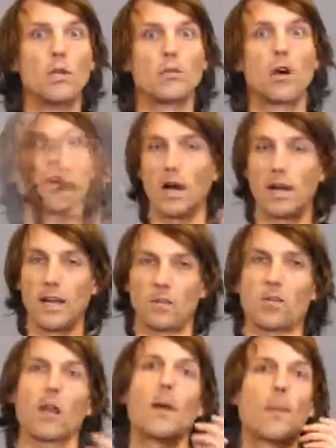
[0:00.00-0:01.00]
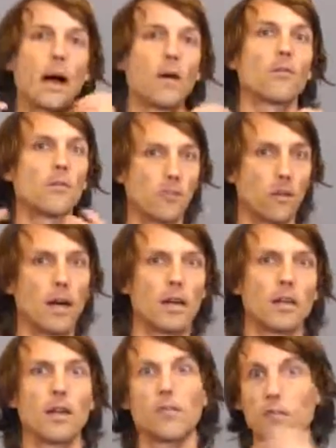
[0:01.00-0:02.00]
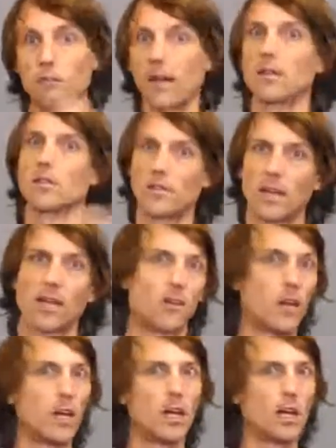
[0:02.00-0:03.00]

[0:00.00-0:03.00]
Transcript: So it's about society and the direction it takes.